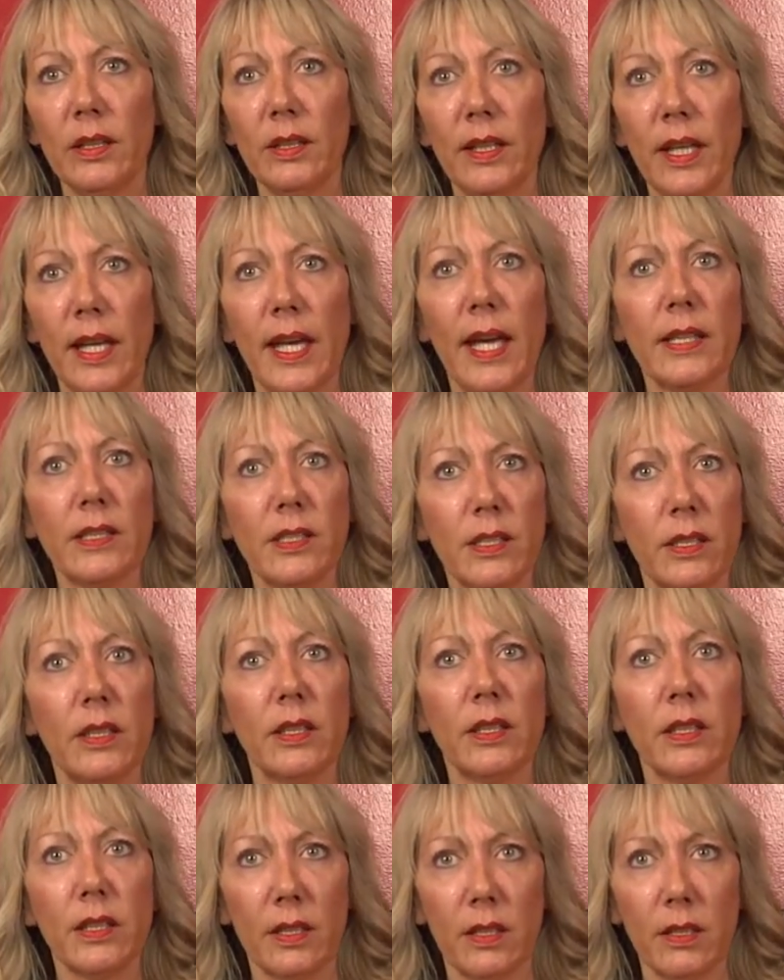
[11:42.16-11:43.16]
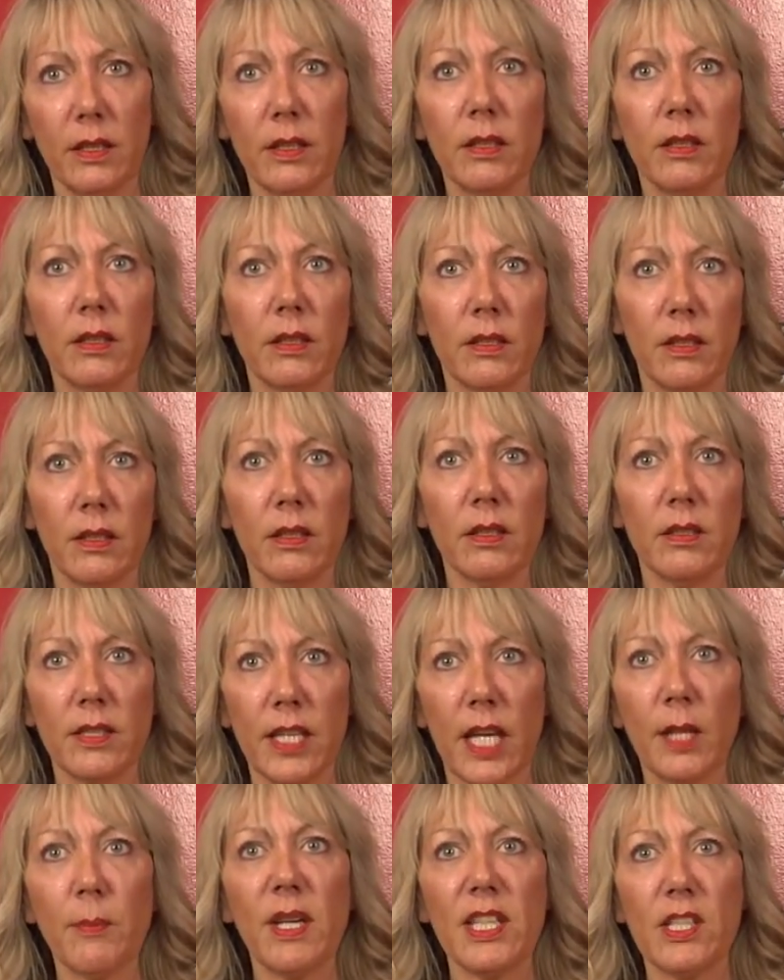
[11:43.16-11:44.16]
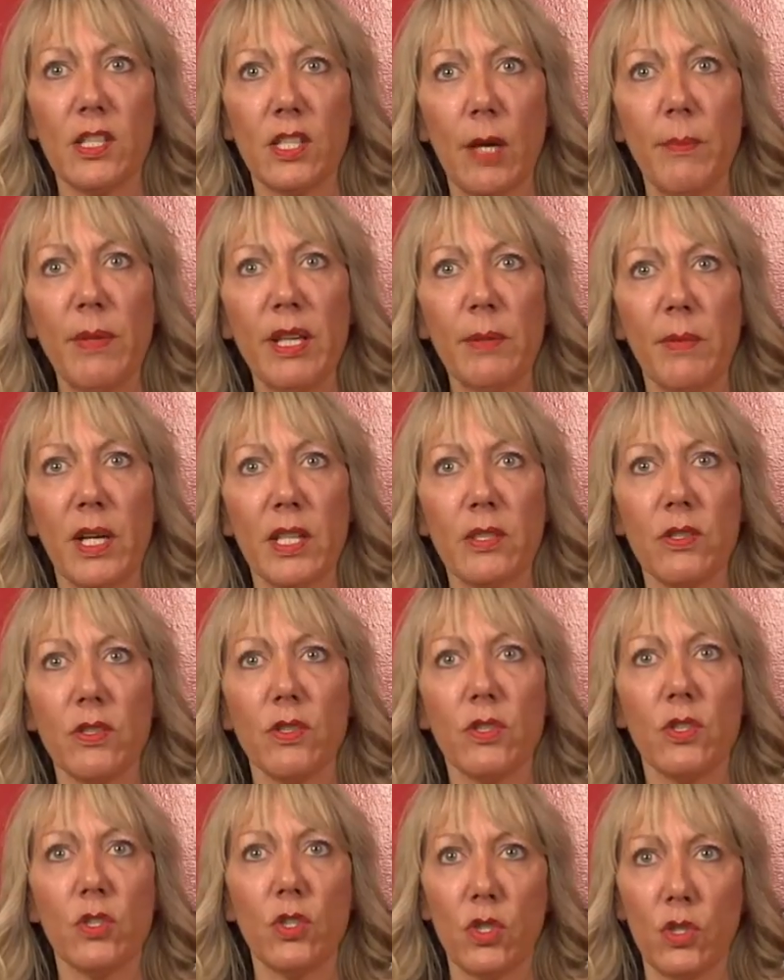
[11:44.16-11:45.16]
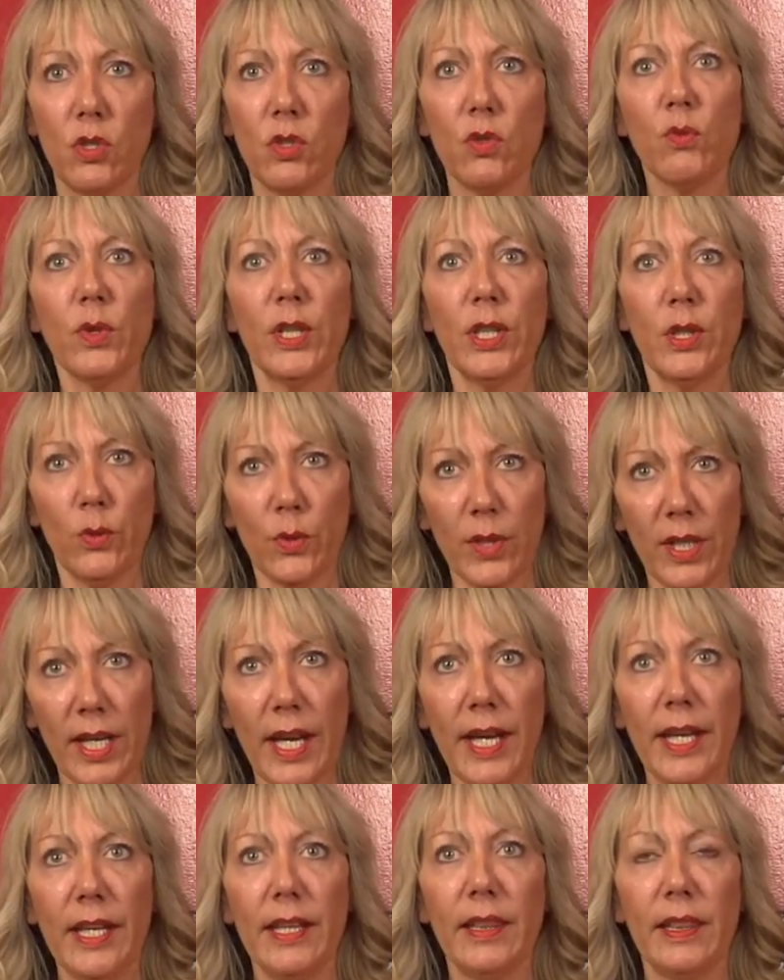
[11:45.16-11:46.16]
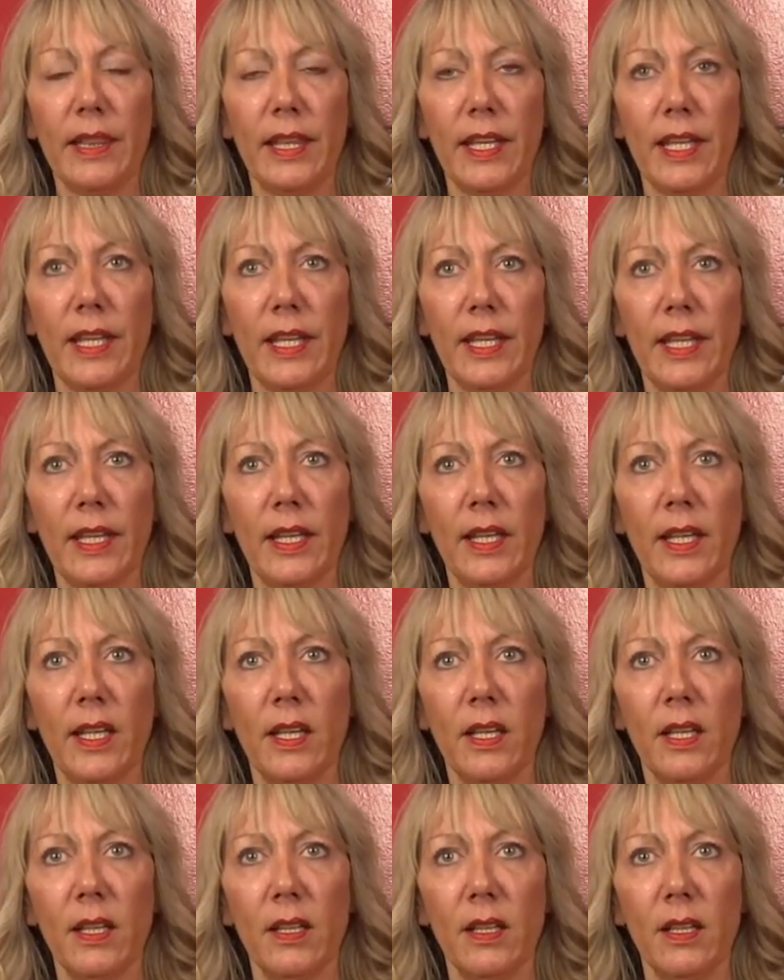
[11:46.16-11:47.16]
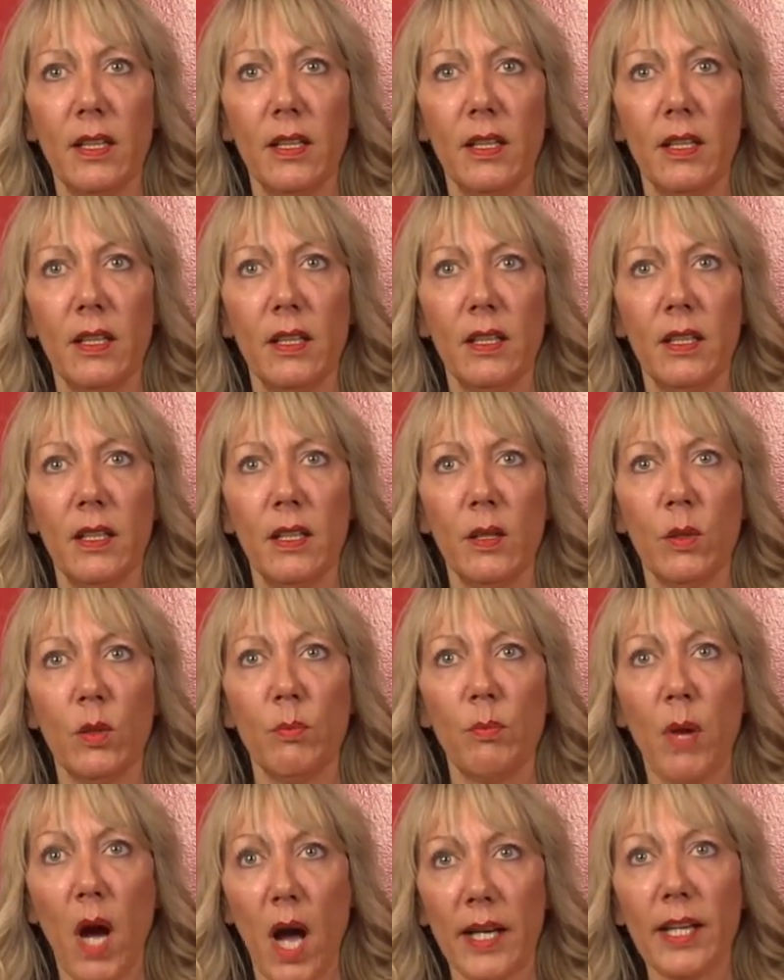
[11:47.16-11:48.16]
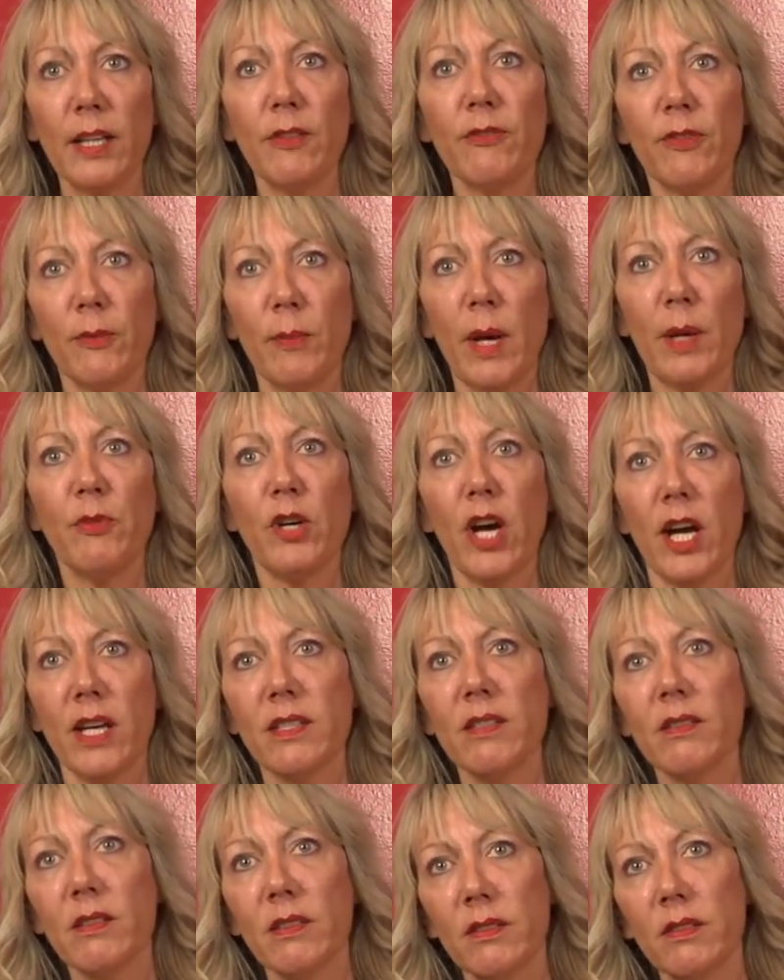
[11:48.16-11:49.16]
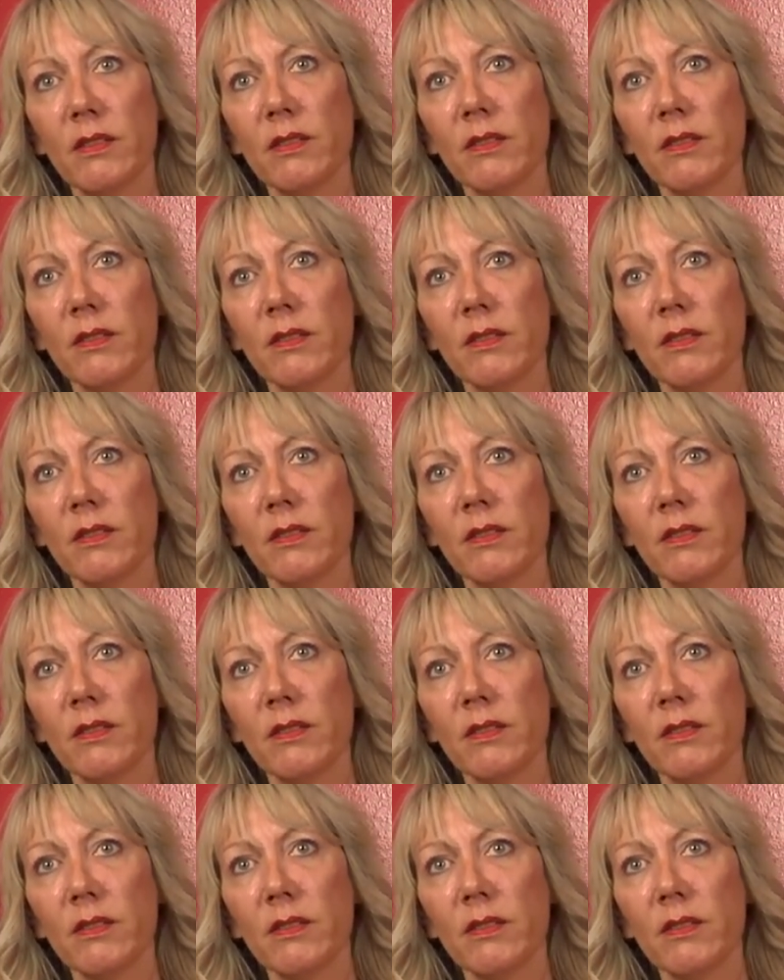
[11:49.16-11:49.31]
They had to take my stomach muscles to recreate the pocket for my breast.